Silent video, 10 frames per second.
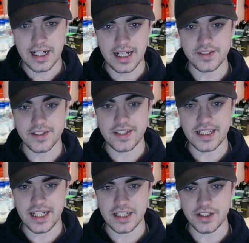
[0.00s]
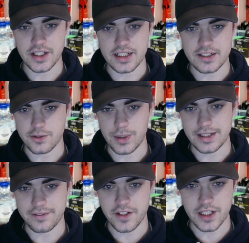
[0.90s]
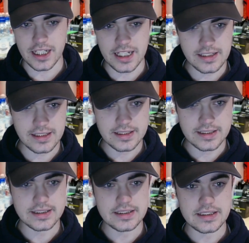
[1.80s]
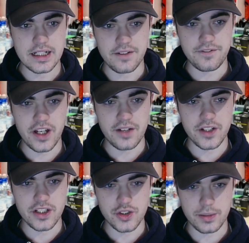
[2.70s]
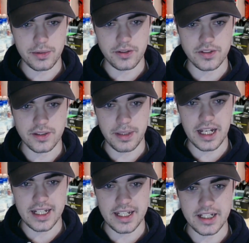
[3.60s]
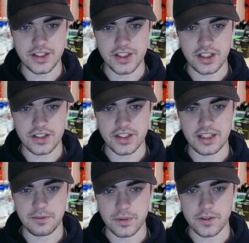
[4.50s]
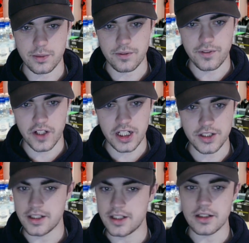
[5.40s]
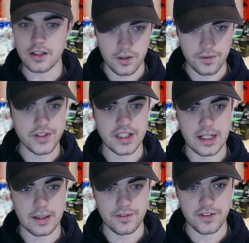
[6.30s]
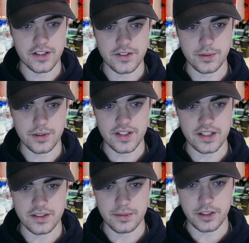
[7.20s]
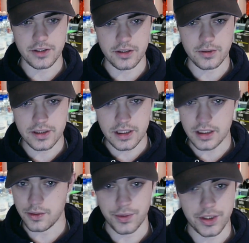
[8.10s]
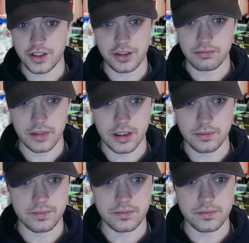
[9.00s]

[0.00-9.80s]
as a teenager in 2013. A further tribute to Pelly and his achievements will follow. Obviously, that refers to a testimonial, which, I